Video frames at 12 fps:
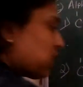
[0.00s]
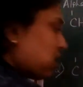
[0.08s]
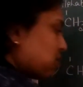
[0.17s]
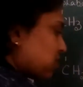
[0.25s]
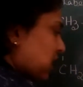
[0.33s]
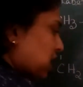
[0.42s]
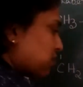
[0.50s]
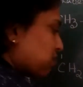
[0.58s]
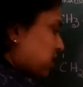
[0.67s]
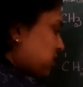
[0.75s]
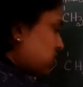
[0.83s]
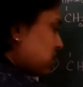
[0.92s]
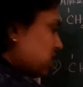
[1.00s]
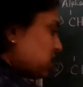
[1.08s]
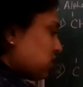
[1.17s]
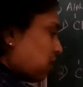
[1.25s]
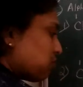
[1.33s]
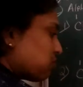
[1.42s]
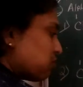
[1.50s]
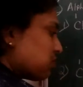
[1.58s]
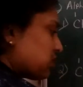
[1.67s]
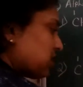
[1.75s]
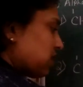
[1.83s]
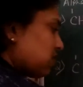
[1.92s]
of carbon you have to
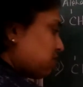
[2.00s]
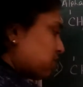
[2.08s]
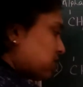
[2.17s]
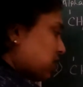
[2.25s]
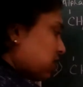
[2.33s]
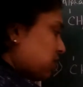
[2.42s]
give